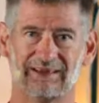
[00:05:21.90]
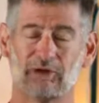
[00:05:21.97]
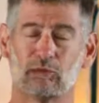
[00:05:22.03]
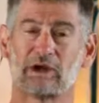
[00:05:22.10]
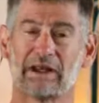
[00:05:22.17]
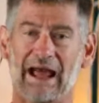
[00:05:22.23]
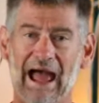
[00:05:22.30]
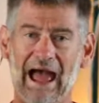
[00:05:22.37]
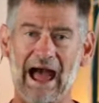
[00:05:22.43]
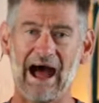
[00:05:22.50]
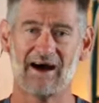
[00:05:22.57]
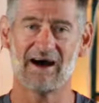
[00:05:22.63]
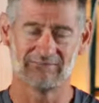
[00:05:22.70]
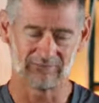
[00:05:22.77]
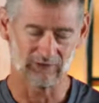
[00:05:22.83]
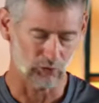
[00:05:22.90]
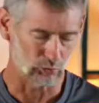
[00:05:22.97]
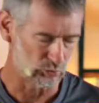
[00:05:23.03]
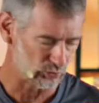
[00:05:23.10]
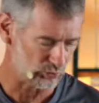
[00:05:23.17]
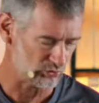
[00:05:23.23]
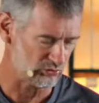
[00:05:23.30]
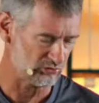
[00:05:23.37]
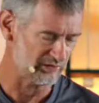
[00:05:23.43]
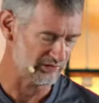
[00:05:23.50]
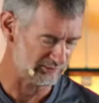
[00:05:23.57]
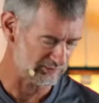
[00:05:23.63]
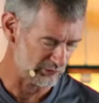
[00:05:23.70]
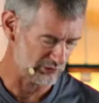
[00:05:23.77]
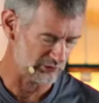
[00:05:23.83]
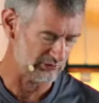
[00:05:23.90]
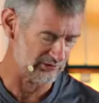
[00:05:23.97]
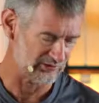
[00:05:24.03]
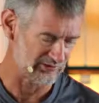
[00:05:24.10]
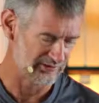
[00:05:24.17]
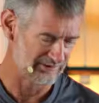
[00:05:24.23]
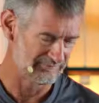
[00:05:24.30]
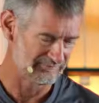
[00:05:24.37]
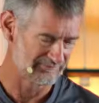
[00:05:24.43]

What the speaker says: that we're going to have a world of hurt.